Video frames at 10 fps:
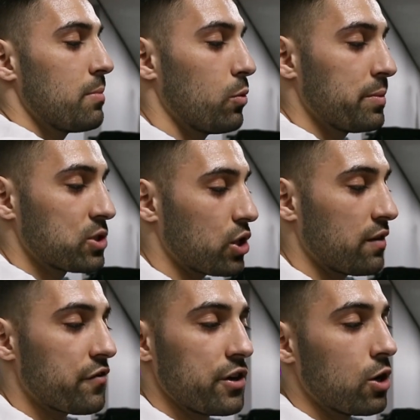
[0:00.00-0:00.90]
But we've been
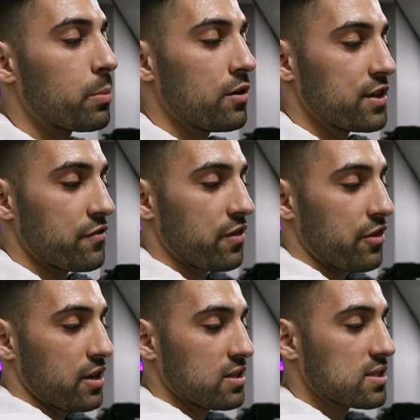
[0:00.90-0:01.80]
trying for a number of different
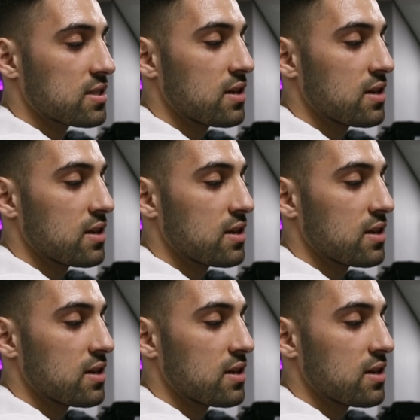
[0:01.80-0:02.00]
things.